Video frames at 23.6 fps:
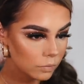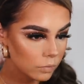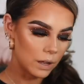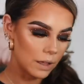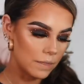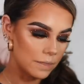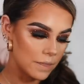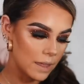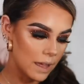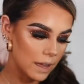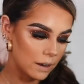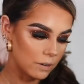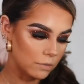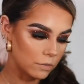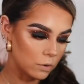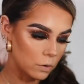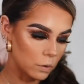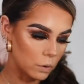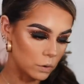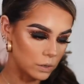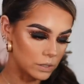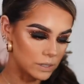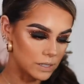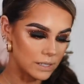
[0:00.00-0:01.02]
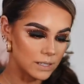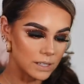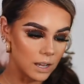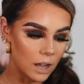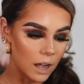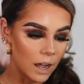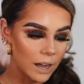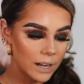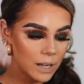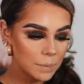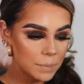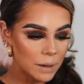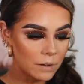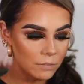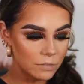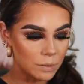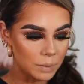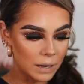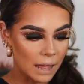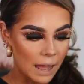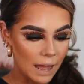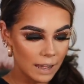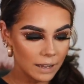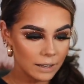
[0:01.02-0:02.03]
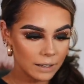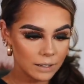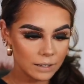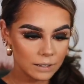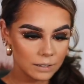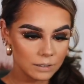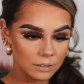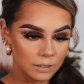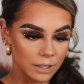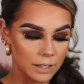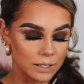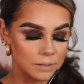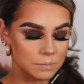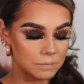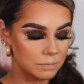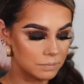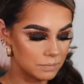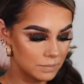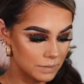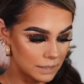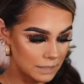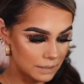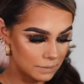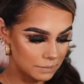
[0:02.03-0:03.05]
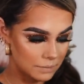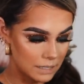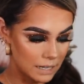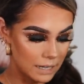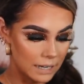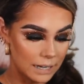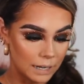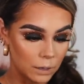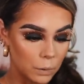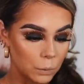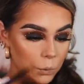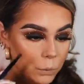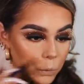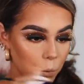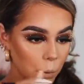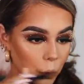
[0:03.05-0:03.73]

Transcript: And then of course a tiny bit of the black, like a teeny little,